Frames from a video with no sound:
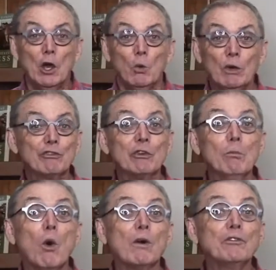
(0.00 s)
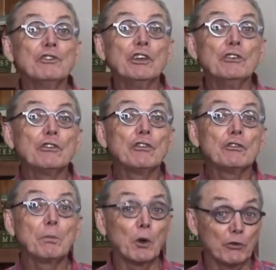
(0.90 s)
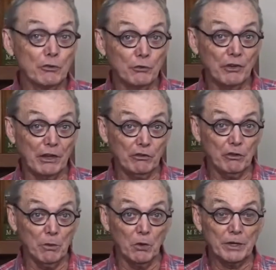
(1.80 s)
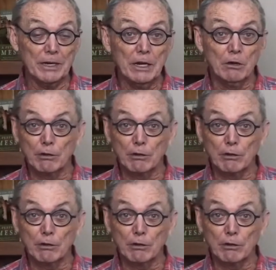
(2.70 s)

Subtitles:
with some more of Jesus' personal testimony